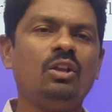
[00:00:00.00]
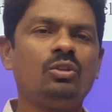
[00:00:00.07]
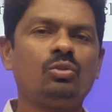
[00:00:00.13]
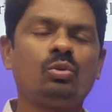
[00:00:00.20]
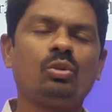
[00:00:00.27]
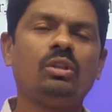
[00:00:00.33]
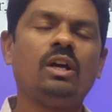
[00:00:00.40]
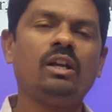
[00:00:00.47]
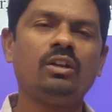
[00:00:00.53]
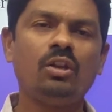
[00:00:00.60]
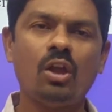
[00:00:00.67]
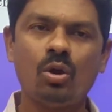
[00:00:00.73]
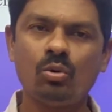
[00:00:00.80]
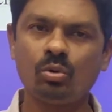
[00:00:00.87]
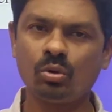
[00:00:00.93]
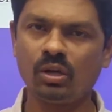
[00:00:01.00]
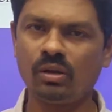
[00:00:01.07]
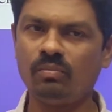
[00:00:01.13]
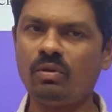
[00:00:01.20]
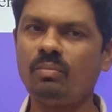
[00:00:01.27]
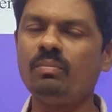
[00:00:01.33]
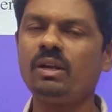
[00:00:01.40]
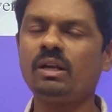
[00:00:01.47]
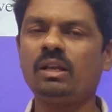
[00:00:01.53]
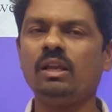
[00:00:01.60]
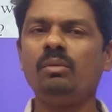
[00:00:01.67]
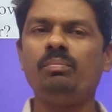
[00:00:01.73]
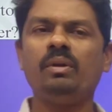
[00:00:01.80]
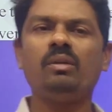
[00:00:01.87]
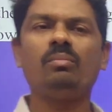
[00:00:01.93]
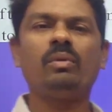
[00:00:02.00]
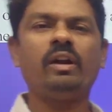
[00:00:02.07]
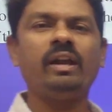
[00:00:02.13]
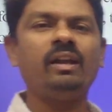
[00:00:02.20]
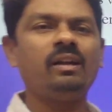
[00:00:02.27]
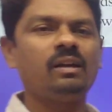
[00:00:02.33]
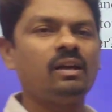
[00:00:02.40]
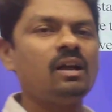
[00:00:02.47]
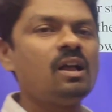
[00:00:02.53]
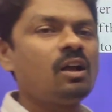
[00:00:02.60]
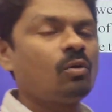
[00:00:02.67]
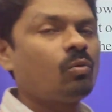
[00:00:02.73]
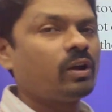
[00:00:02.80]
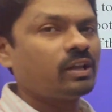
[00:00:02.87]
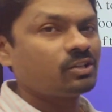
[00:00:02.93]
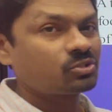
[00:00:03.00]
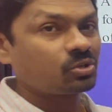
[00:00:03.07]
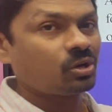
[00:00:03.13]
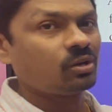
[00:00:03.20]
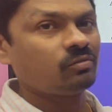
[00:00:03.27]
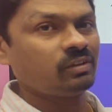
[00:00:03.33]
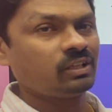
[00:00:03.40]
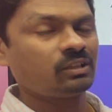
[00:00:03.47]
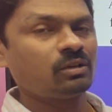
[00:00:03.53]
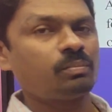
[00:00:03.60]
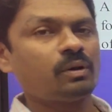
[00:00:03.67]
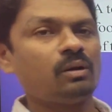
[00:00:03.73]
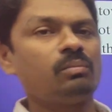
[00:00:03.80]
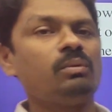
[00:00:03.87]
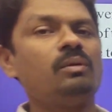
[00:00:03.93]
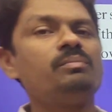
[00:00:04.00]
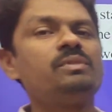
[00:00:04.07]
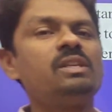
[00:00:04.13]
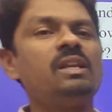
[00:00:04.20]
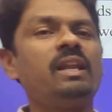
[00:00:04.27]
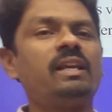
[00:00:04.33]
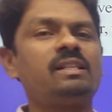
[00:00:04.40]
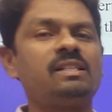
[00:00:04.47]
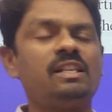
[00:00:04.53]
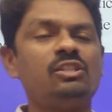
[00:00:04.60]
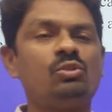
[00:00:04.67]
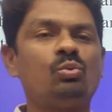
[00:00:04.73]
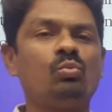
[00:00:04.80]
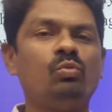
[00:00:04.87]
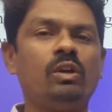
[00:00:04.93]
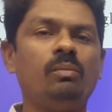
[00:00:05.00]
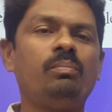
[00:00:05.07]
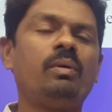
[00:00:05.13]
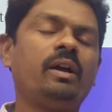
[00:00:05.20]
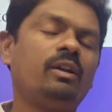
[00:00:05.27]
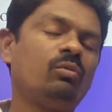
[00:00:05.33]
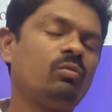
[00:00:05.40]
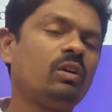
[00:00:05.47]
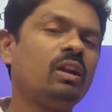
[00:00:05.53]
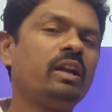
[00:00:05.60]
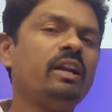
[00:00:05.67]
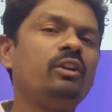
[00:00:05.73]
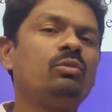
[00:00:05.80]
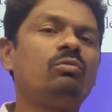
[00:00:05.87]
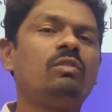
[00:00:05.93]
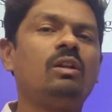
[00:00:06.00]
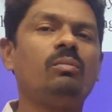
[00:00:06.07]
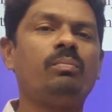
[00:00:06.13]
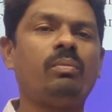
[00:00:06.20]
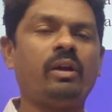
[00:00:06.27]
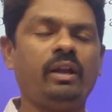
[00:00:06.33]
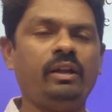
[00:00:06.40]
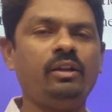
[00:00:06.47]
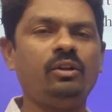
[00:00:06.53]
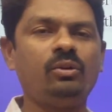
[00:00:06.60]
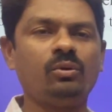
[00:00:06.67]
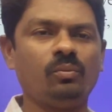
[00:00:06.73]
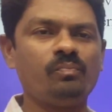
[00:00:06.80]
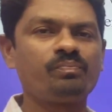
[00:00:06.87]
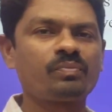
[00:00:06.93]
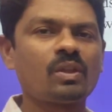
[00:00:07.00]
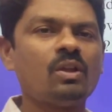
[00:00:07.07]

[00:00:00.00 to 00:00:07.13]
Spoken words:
So that you have to remember, keep in mind while solving the problems in exercise 12.1 and 12.2.